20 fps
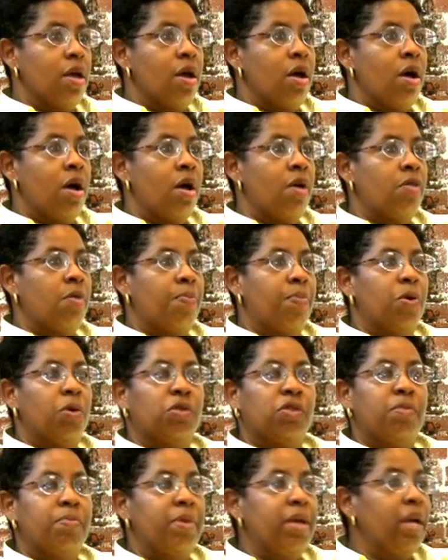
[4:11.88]
the
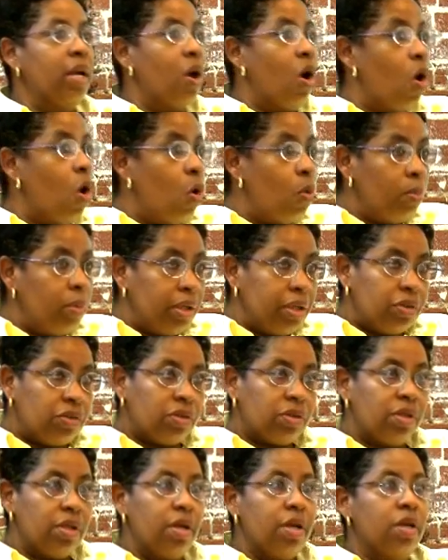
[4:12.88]
person being
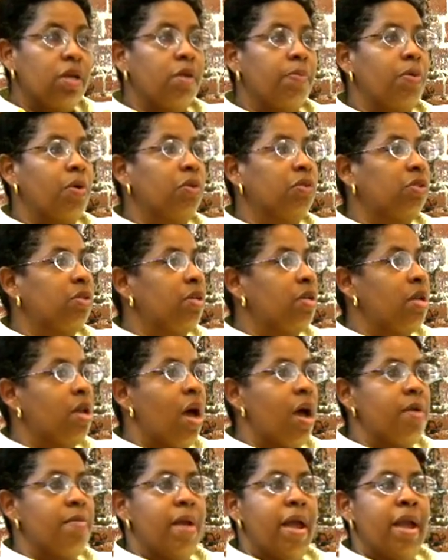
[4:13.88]
homeless, the person
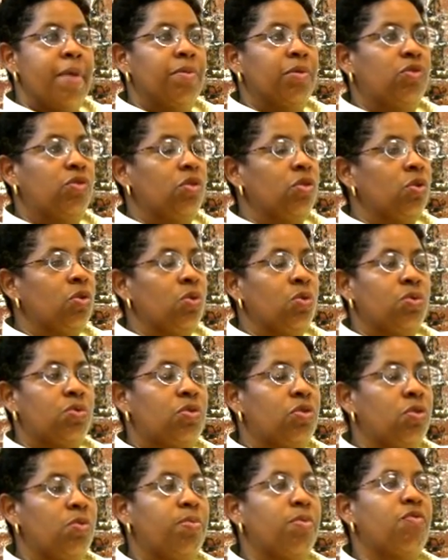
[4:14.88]
not able to
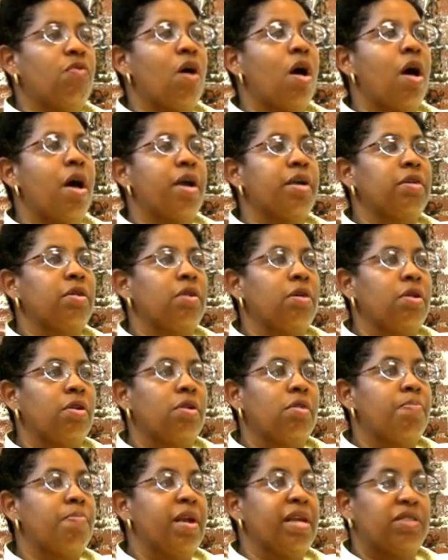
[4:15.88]
provide
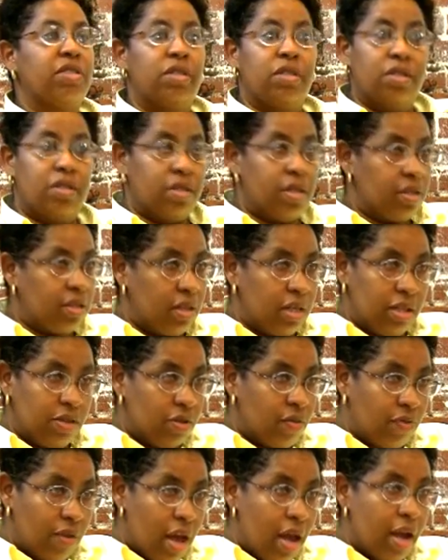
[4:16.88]
the basic
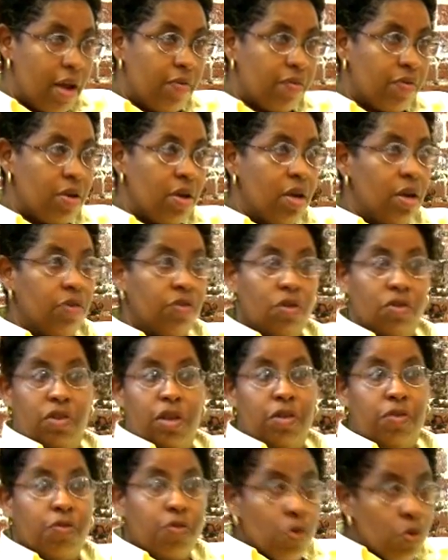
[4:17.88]
necessities of life, such
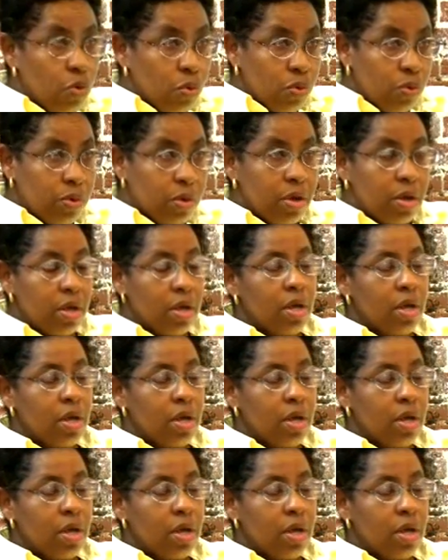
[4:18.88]
as food.